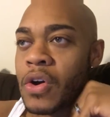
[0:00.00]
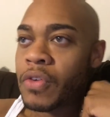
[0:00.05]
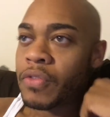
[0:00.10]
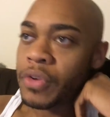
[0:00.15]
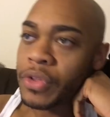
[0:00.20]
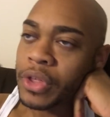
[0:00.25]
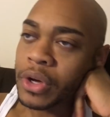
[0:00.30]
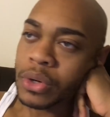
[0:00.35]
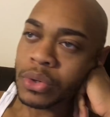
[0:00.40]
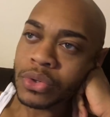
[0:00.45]

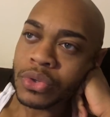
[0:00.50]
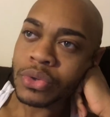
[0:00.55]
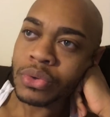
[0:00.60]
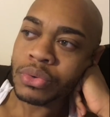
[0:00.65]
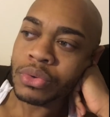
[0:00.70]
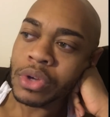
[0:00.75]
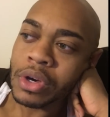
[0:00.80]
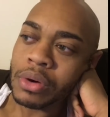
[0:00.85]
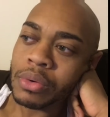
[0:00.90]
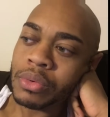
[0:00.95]
for those
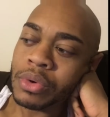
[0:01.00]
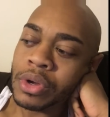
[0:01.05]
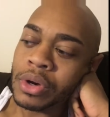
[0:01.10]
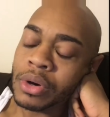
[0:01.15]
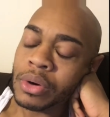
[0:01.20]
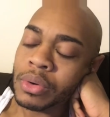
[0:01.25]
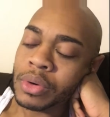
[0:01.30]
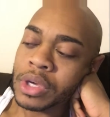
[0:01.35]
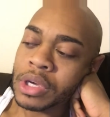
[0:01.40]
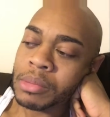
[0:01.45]
who don't
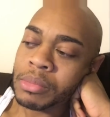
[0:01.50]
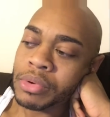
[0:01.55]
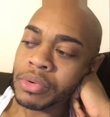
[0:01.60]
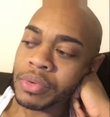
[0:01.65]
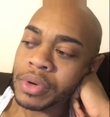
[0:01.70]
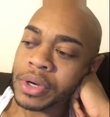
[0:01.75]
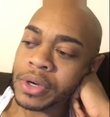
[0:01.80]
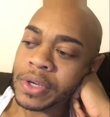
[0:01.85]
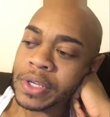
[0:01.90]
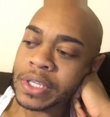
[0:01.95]
know, Kim
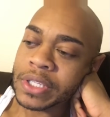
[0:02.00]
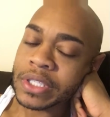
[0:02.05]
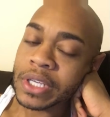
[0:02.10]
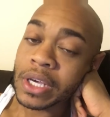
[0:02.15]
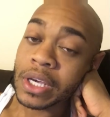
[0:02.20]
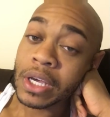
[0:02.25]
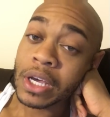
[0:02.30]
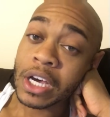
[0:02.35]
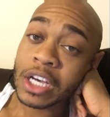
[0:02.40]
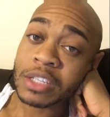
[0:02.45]
Burrell is
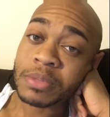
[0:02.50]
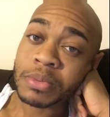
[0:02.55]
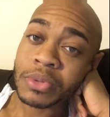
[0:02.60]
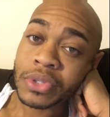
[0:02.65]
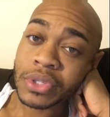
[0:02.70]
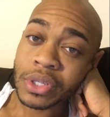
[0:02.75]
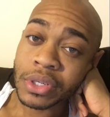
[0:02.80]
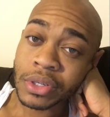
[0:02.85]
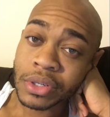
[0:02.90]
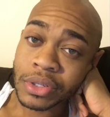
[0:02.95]
a gospel
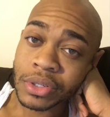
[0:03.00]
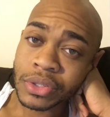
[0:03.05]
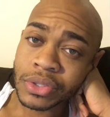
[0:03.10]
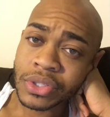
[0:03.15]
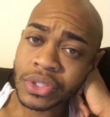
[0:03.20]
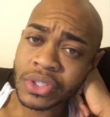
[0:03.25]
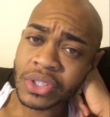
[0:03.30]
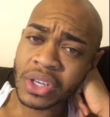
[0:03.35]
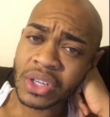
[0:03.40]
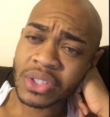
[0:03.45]
singer.
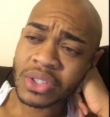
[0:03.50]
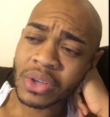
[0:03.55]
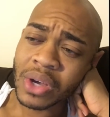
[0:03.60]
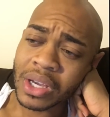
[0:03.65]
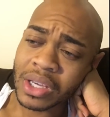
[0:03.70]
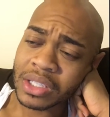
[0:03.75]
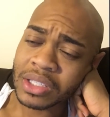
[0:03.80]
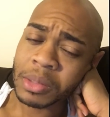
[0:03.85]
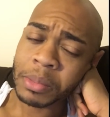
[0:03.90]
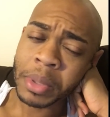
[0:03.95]
She's also, I
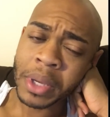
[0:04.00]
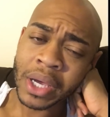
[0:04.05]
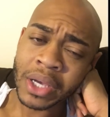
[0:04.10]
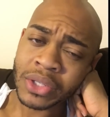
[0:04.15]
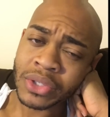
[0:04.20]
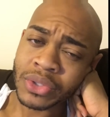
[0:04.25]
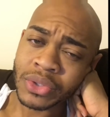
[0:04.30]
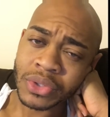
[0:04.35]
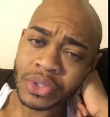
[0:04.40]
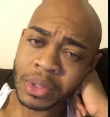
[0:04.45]
guess, a
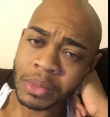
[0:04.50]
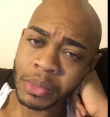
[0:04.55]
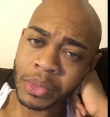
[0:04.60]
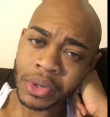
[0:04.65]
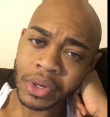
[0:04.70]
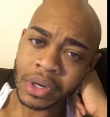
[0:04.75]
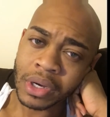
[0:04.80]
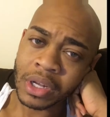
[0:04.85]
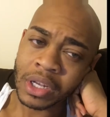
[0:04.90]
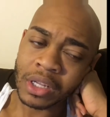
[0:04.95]
pastor
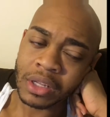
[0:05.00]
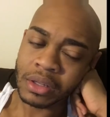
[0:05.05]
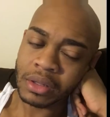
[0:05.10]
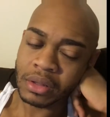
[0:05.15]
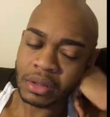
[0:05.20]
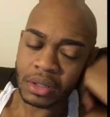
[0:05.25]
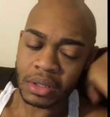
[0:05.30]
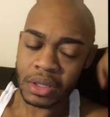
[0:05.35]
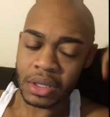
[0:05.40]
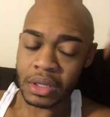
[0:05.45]
somewhere. I
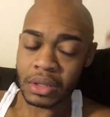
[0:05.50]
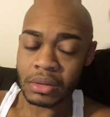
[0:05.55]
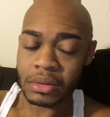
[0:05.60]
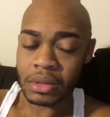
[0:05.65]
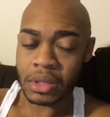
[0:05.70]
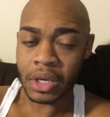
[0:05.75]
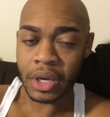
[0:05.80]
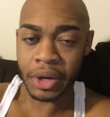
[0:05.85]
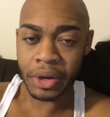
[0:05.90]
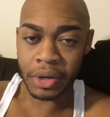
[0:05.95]
didn't
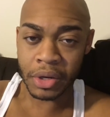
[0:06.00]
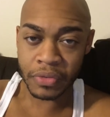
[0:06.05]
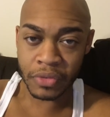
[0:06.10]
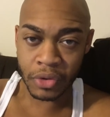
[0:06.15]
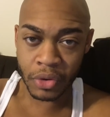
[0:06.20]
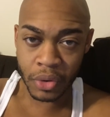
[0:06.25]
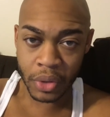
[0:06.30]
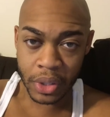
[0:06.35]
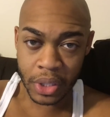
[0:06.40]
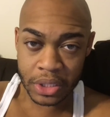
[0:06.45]
care enough to
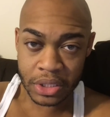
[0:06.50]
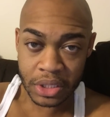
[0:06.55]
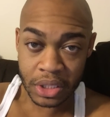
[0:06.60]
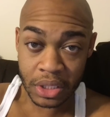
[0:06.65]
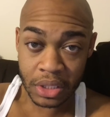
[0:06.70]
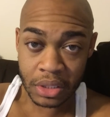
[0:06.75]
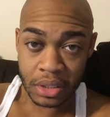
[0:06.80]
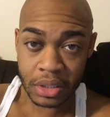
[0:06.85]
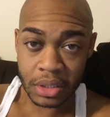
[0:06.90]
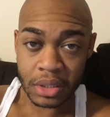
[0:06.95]
go actually
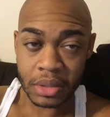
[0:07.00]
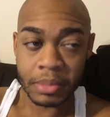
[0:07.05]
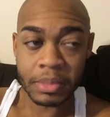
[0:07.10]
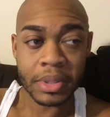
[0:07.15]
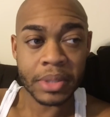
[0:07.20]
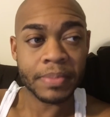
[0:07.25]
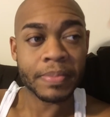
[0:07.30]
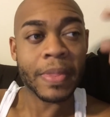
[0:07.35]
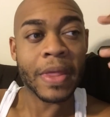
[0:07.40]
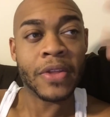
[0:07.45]
look,
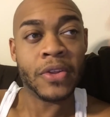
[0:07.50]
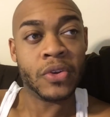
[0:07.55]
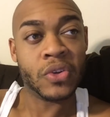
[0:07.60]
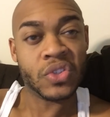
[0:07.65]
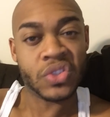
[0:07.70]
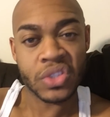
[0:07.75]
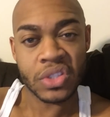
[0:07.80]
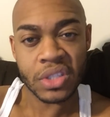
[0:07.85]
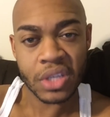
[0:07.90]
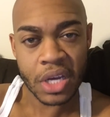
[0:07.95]
but I know that
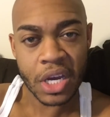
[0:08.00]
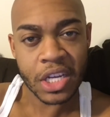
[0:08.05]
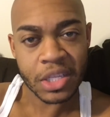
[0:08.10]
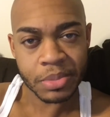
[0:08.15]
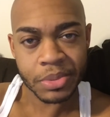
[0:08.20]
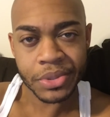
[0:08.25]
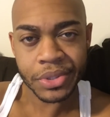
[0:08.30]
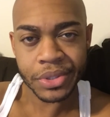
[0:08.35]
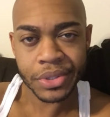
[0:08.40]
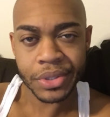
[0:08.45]
she's a
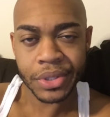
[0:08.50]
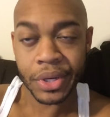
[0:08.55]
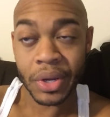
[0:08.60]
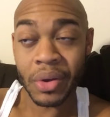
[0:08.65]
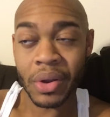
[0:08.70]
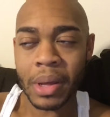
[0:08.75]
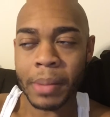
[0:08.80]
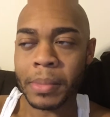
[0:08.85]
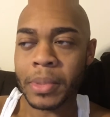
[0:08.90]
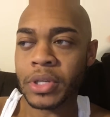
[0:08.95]
gospel singer. I know
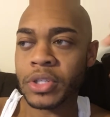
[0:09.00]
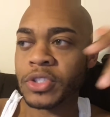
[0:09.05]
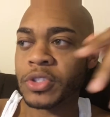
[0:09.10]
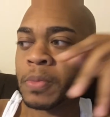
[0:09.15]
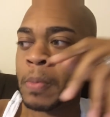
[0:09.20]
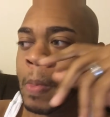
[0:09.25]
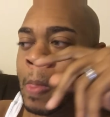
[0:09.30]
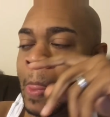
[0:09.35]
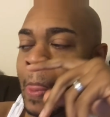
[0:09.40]
that much.